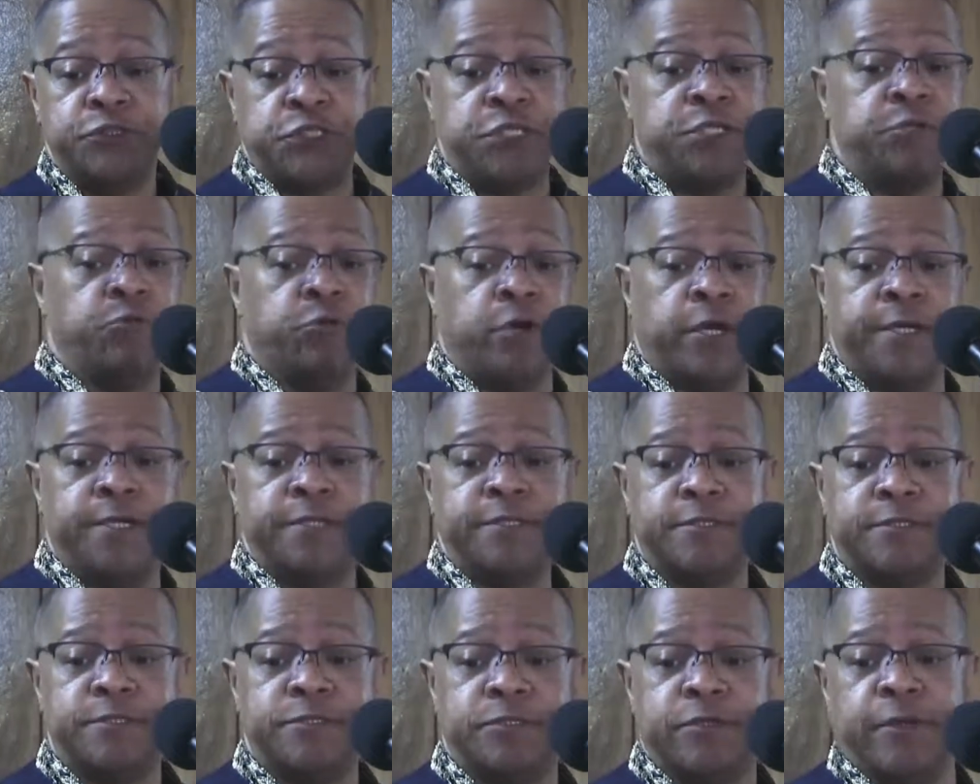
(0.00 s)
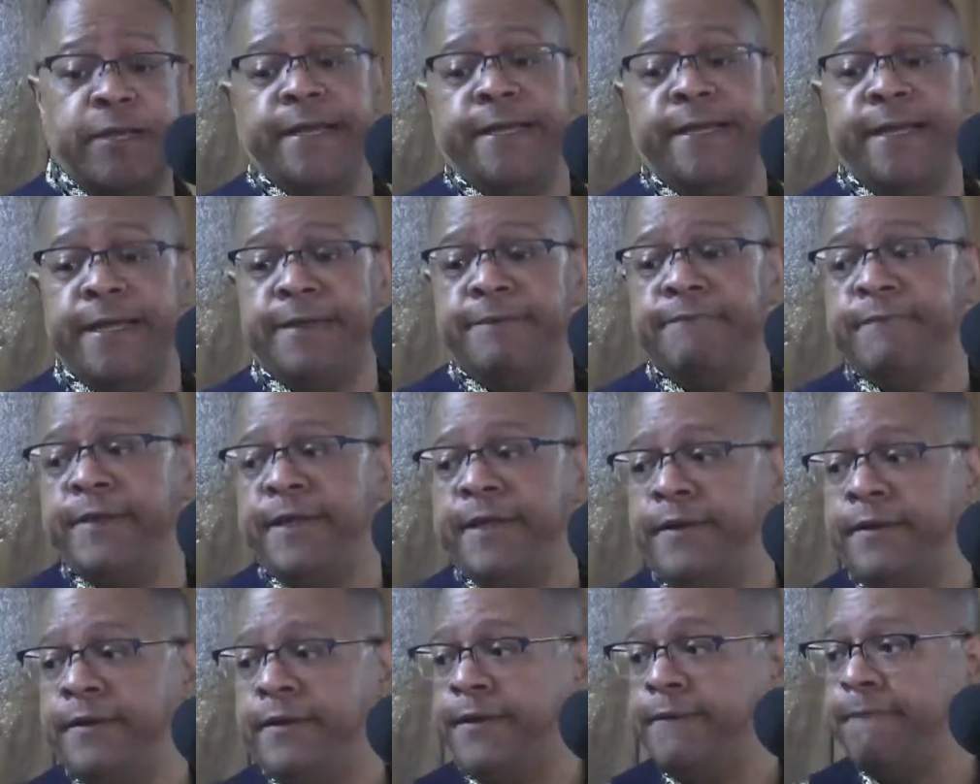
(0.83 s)
she wasn't, so I got
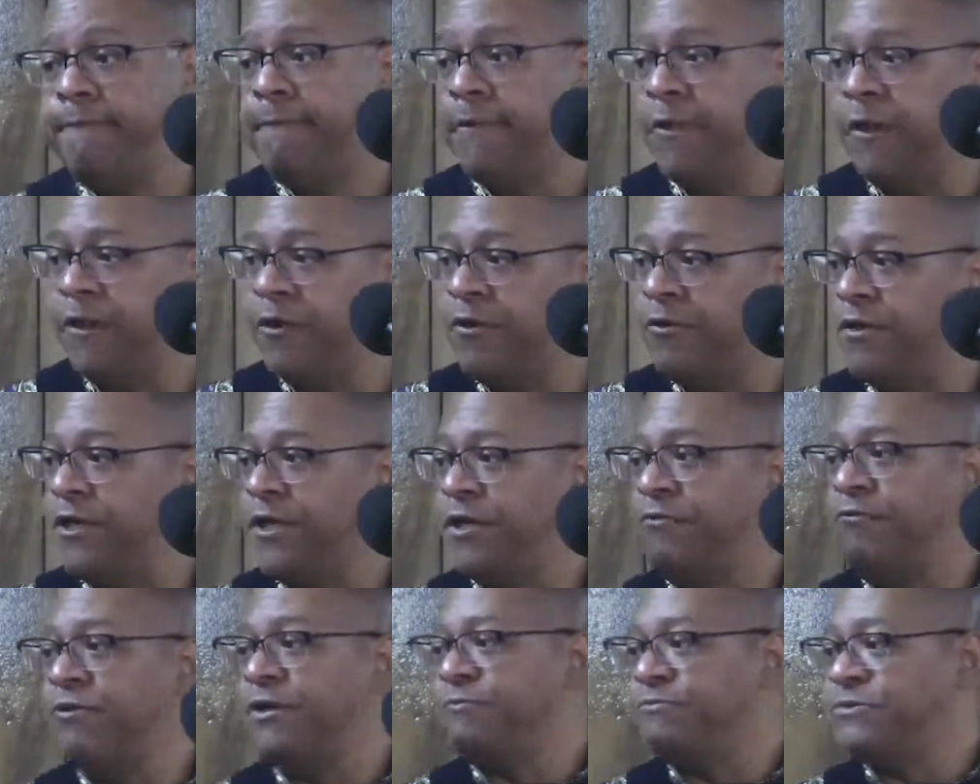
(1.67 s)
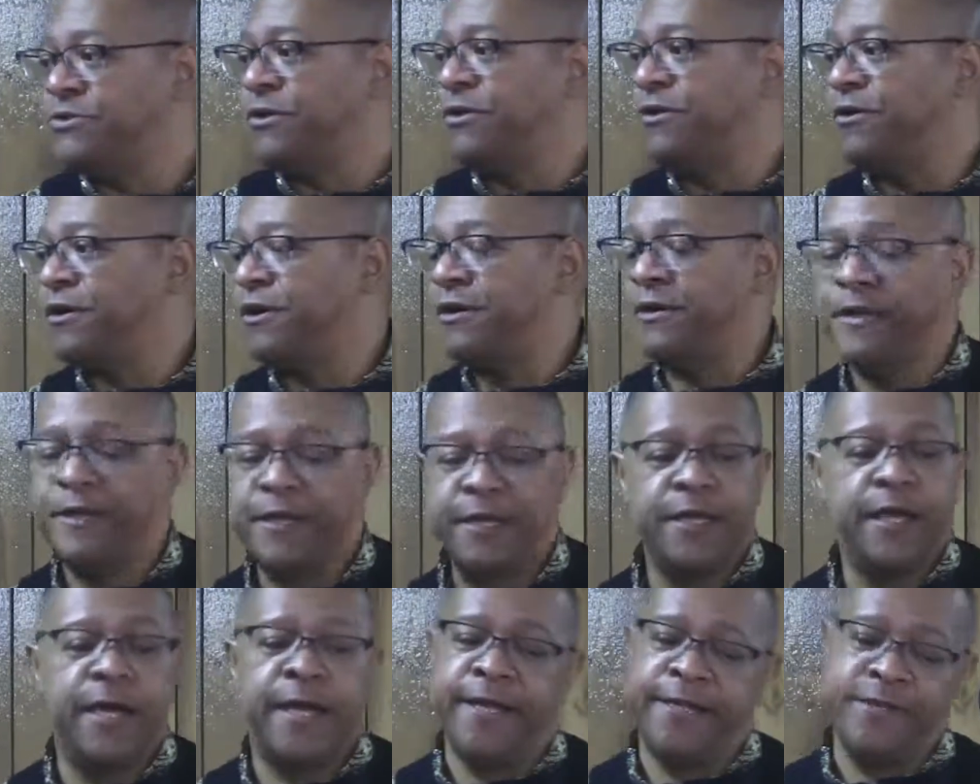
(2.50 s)
married. Y'all don't hear what I'm talking.
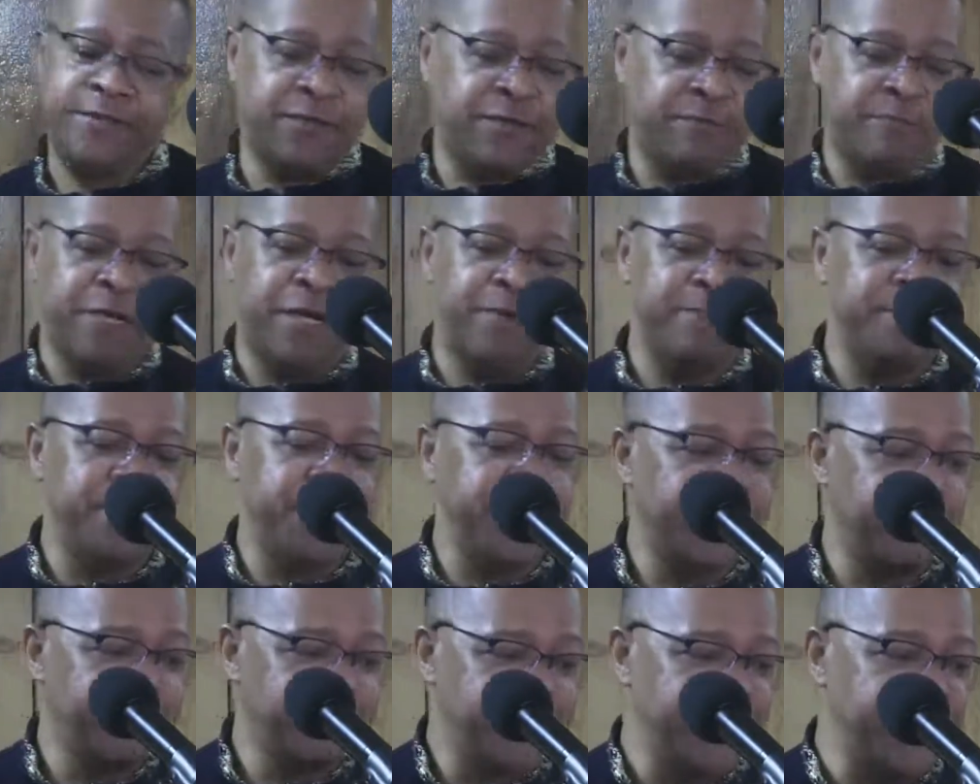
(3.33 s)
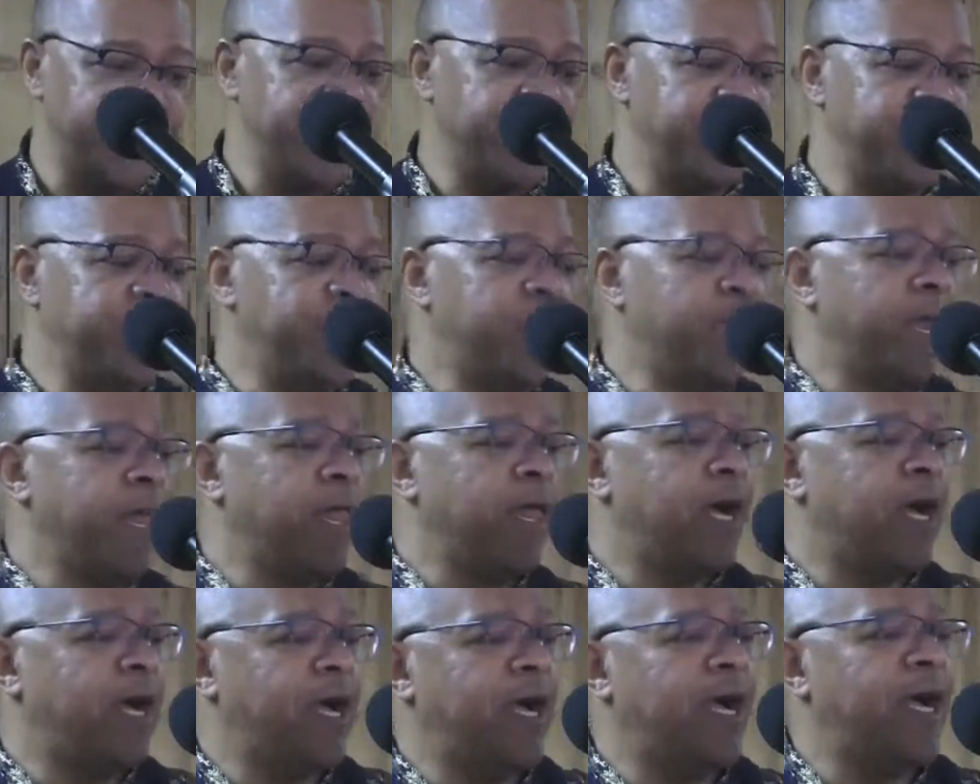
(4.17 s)
I ain't talking about me. I'm saying. I,